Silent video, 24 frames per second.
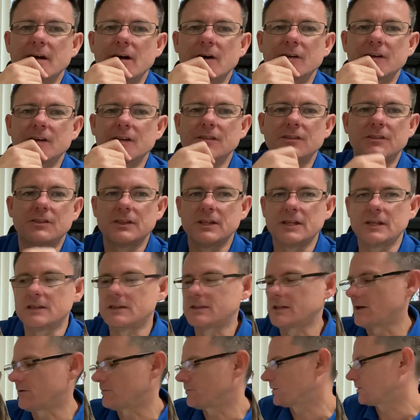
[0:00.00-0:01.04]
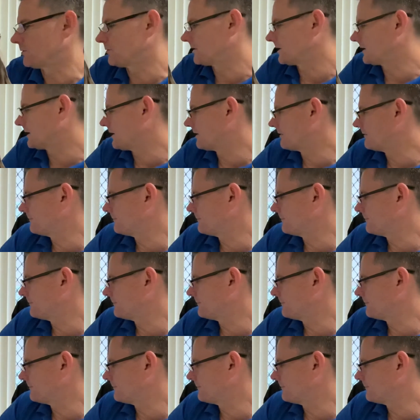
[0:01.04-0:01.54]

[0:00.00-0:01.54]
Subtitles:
I didn't think that we're going to get